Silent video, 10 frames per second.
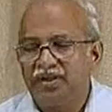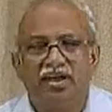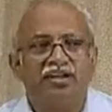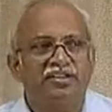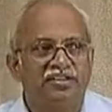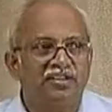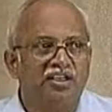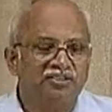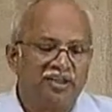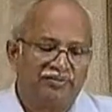and it
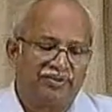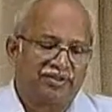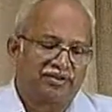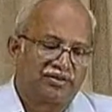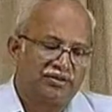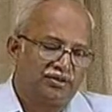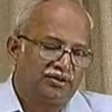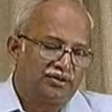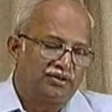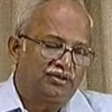does affect
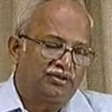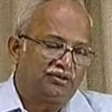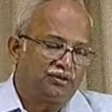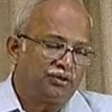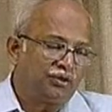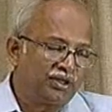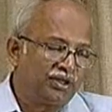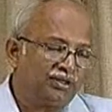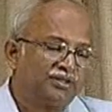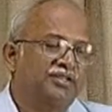the
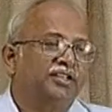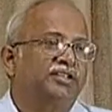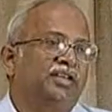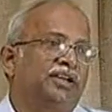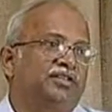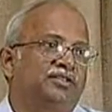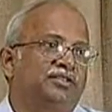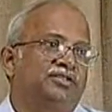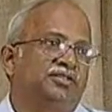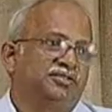local strength
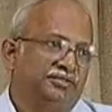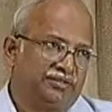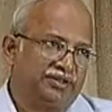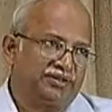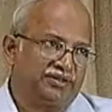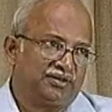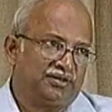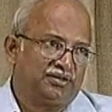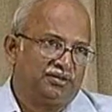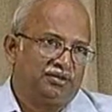characteristics of the vessel,
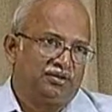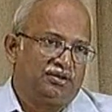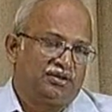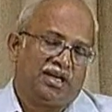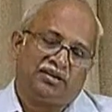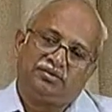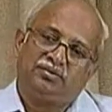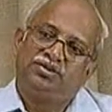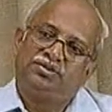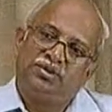and
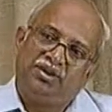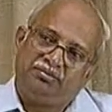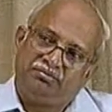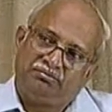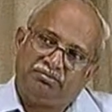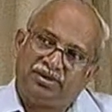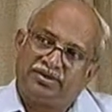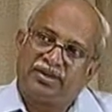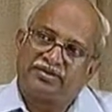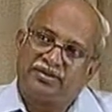which may be
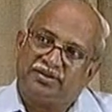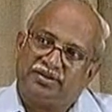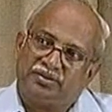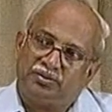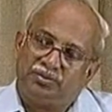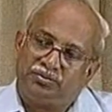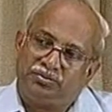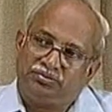translated to